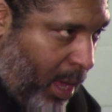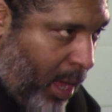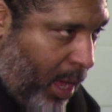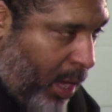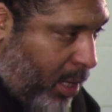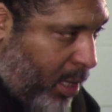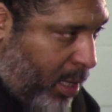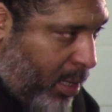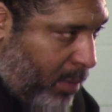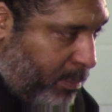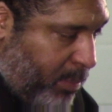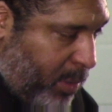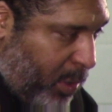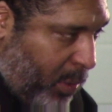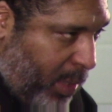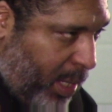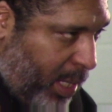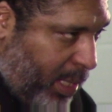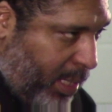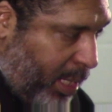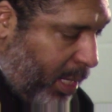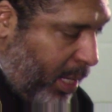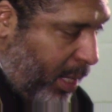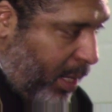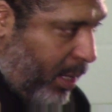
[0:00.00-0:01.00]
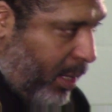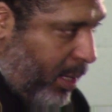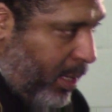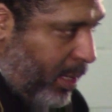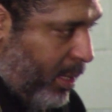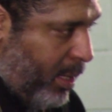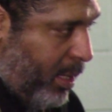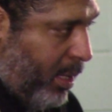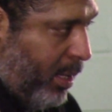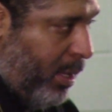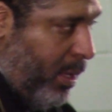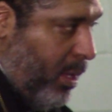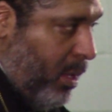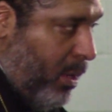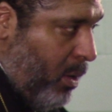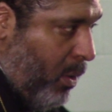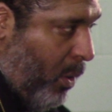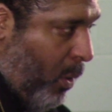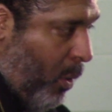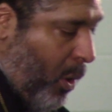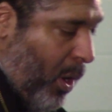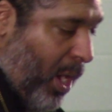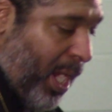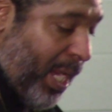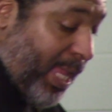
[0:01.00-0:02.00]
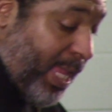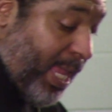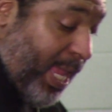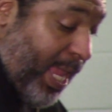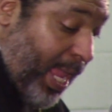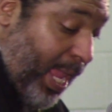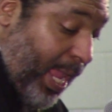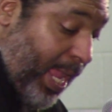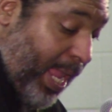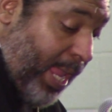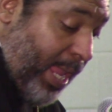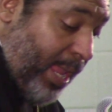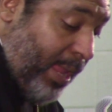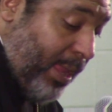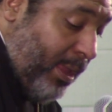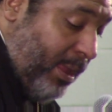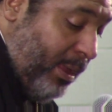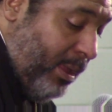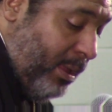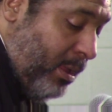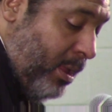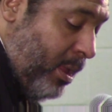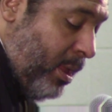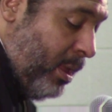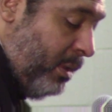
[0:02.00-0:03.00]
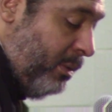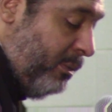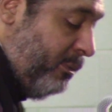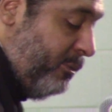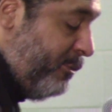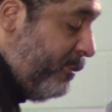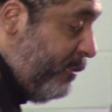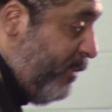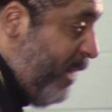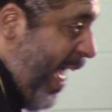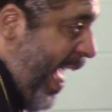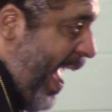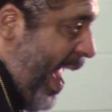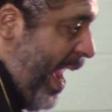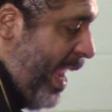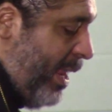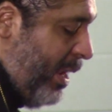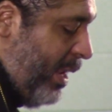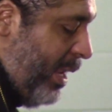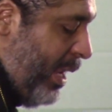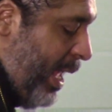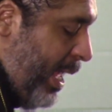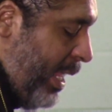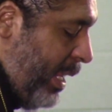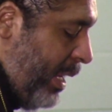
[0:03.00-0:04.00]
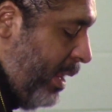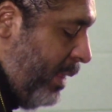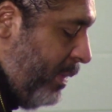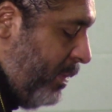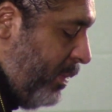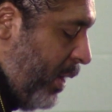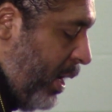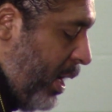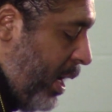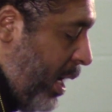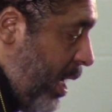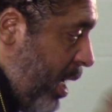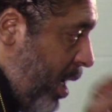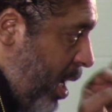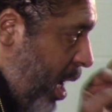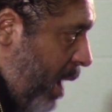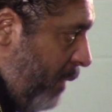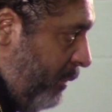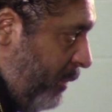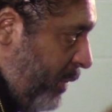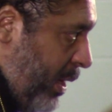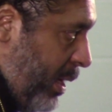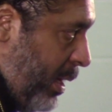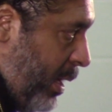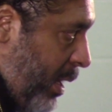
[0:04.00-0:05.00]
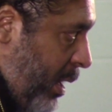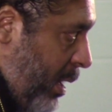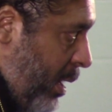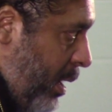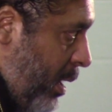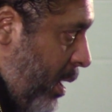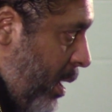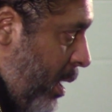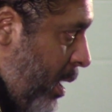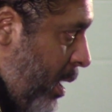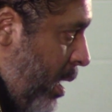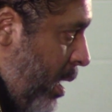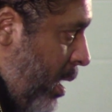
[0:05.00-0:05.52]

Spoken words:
a community or a king violated the covenant